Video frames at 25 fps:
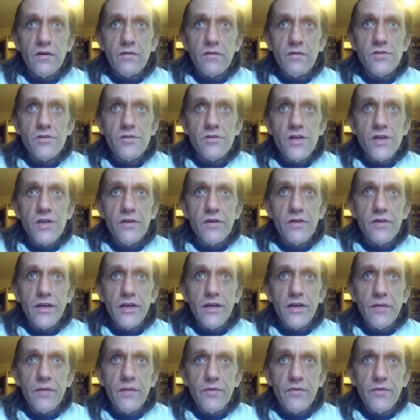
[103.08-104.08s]
slowly
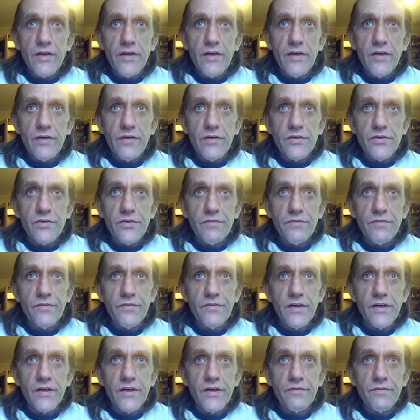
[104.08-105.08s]
coming round and
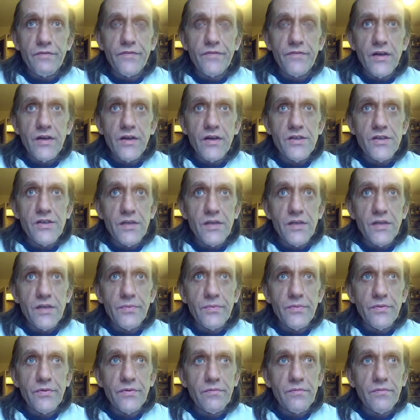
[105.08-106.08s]
feeling fucked up
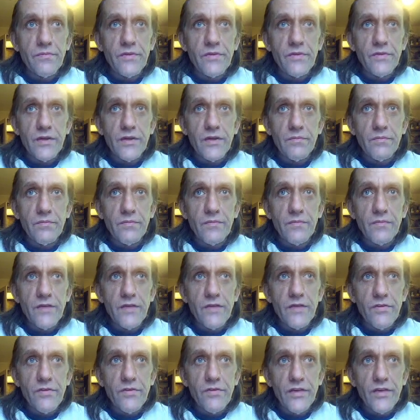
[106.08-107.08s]
and, and
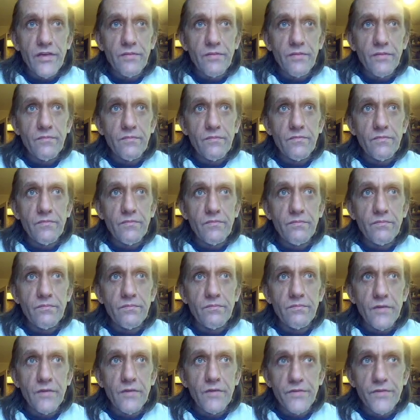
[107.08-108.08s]
everything.
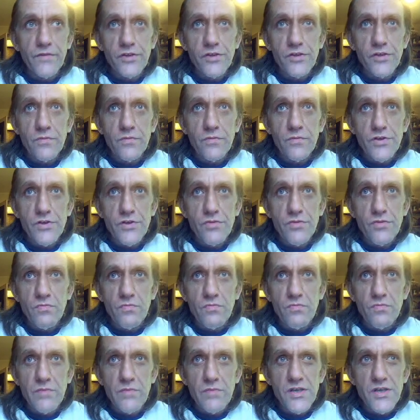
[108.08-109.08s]
My vision was all
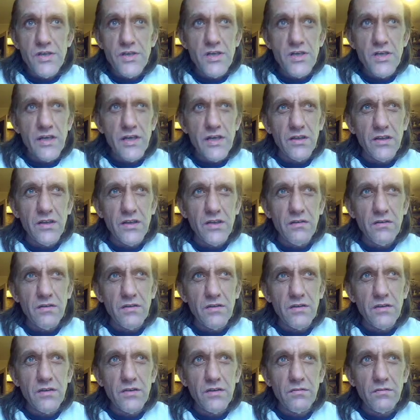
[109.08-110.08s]
misty and,
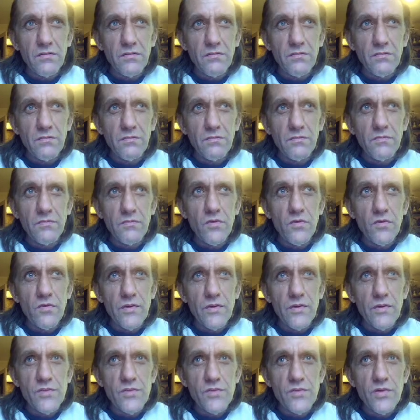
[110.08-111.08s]
and
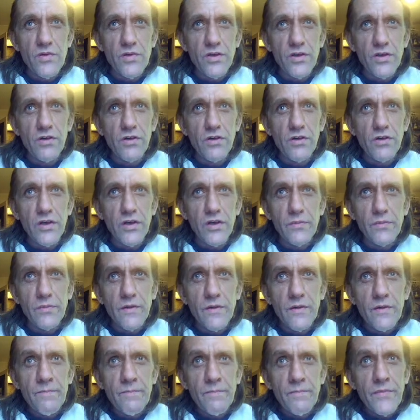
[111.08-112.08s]
almost monochrome.
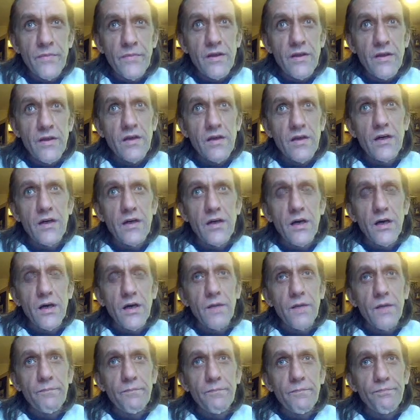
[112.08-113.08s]

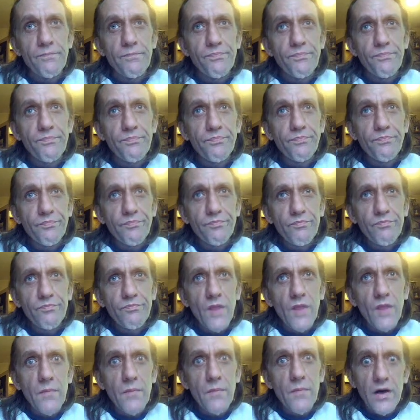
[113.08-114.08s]
Um,
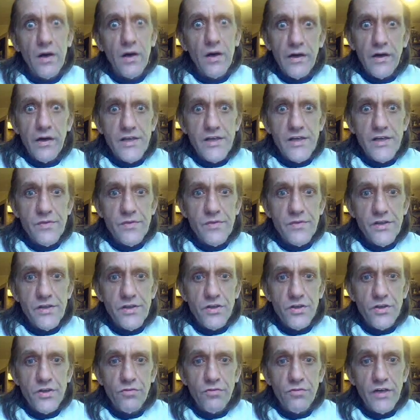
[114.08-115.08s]
my eyes were
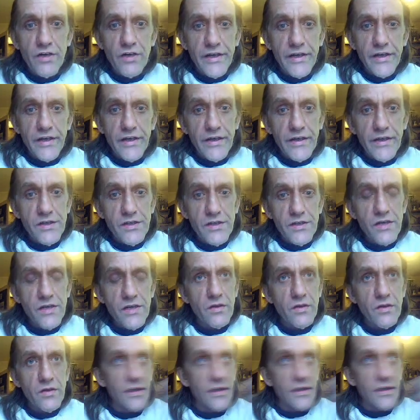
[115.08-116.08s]
just grey,
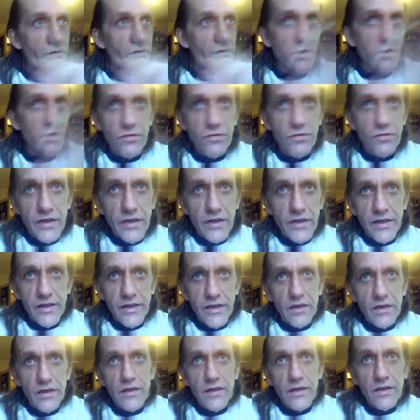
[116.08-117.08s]
totally grey,
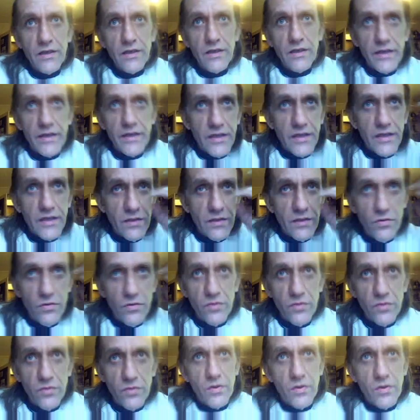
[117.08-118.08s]
like like uh, all
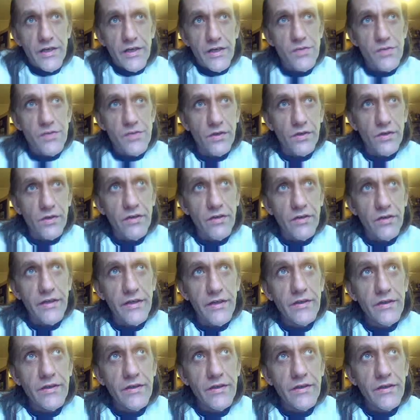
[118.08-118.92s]
the whites were grey.